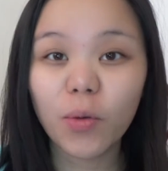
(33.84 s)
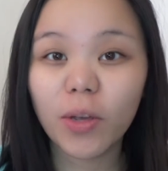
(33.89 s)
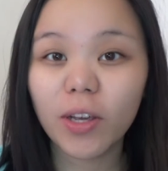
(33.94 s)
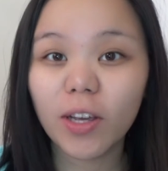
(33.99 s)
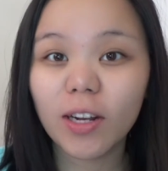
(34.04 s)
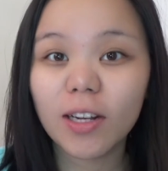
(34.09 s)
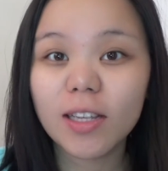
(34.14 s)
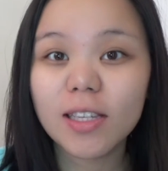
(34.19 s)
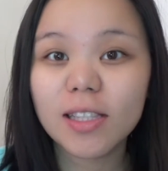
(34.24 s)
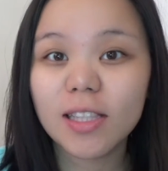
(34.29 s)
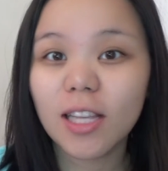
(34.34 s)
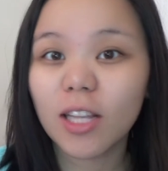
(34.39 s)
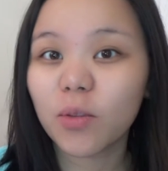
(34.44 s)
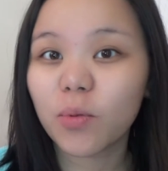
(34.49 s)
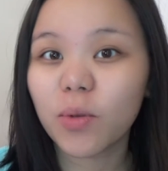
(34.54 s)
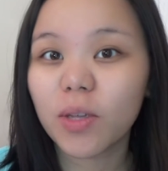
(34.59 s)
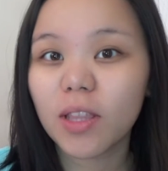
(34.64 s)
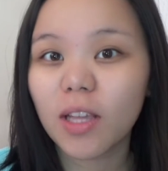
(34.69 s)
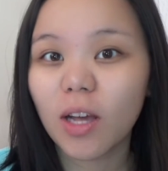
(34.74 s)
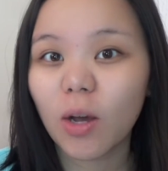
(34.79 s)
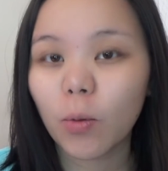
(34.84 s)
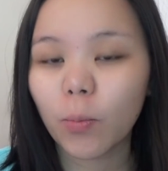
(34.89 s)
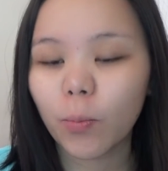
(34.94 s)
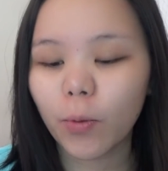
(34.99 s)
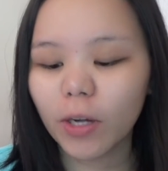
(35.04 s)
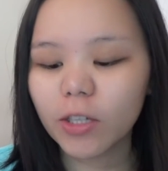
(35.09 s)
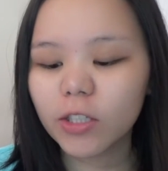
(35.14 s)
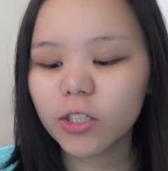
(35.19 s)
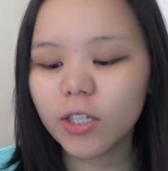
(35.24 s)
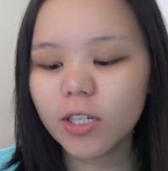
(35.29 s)
we're gonna start with our
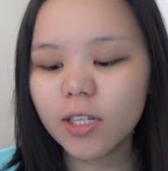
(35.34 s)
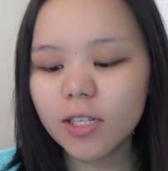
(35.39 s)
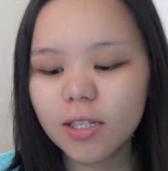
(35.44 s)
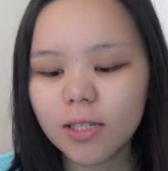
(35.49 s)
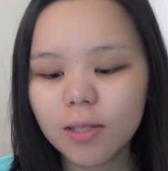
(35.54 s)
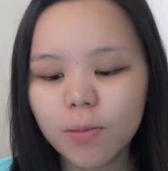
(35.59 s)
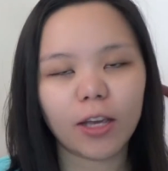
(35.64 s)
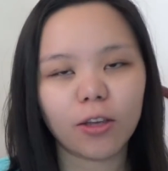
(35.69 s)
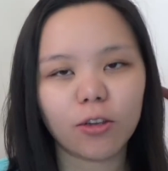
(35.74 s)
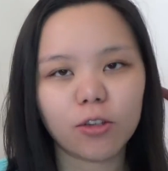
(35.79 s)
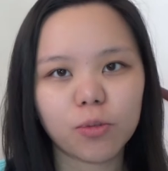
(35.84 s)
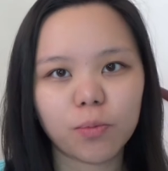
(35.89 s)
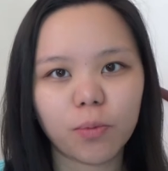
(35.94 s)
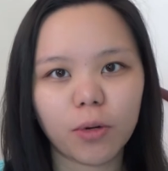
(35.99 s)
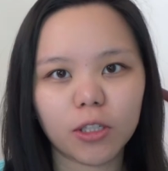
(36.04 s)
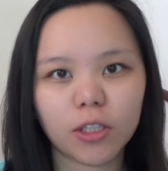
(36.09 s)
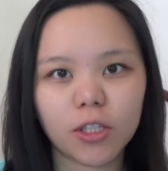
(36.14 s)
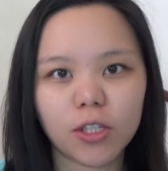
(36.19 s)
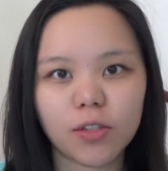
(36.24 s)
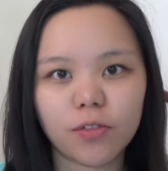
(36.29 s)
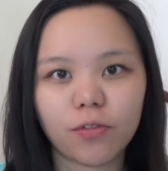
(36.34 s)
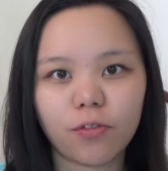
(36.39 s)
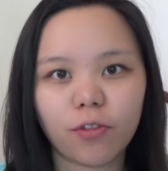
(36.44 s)
brushes. I use brushes